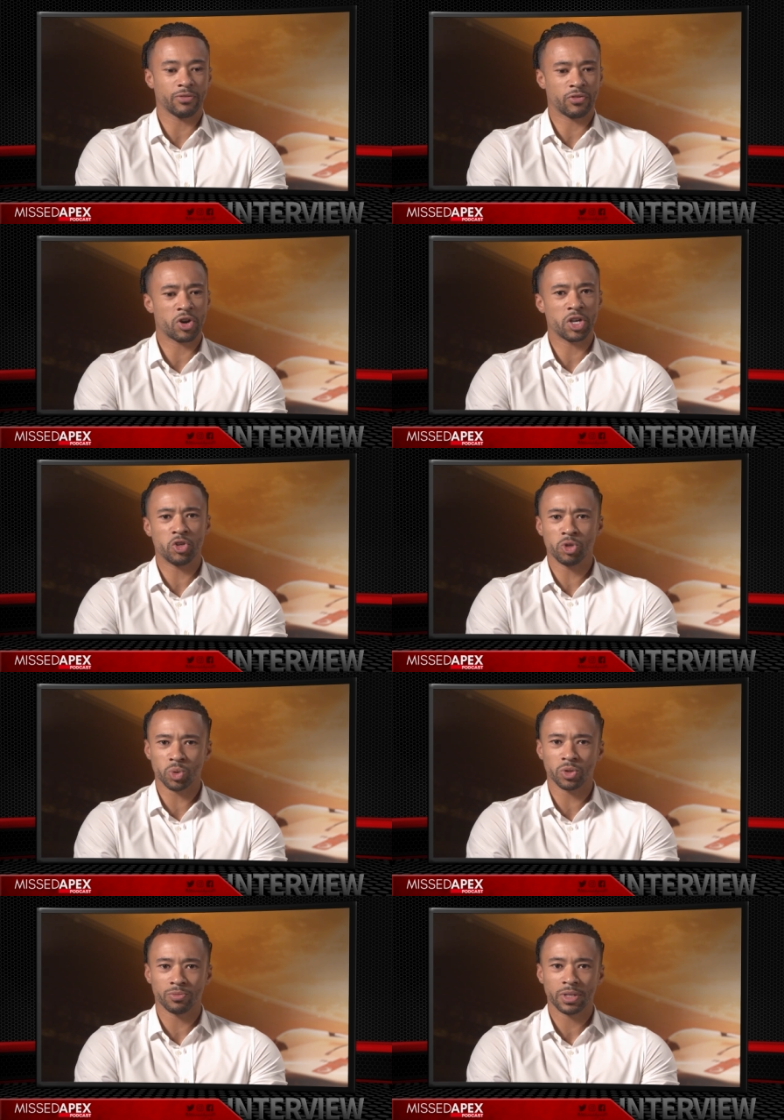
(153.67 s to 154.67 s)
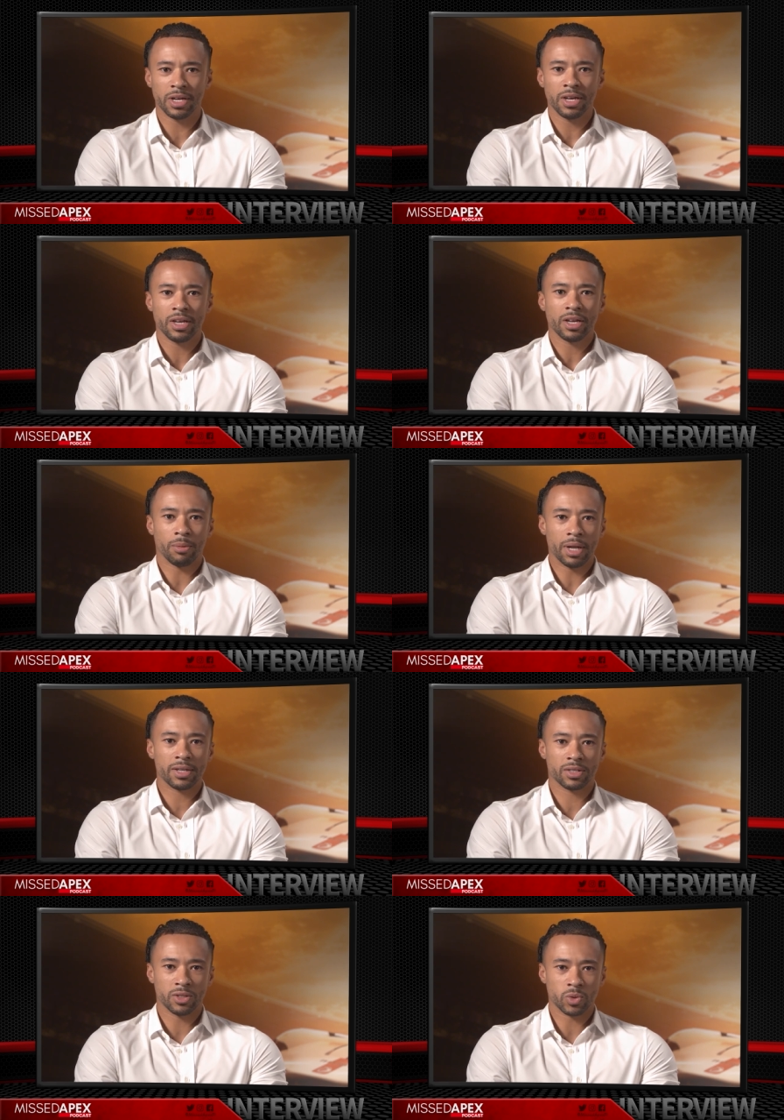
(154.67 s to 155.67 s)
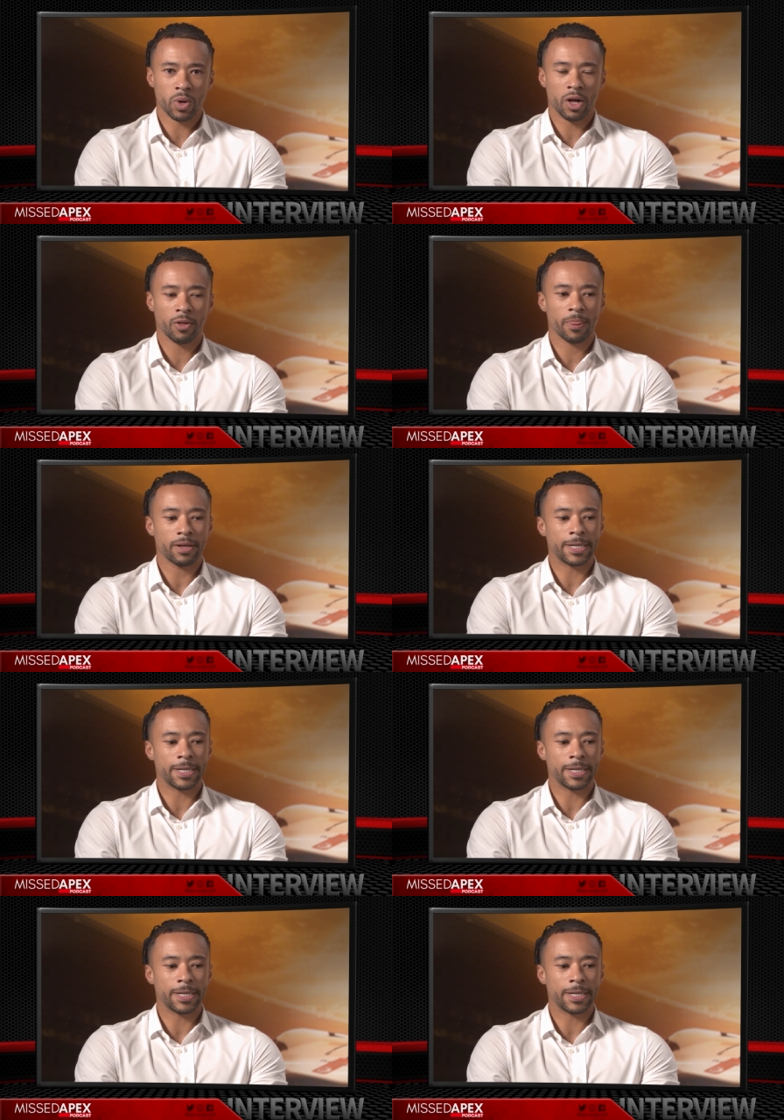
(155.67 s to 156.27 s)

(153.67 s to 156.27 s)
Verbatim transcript: very unusual, a blessing as well.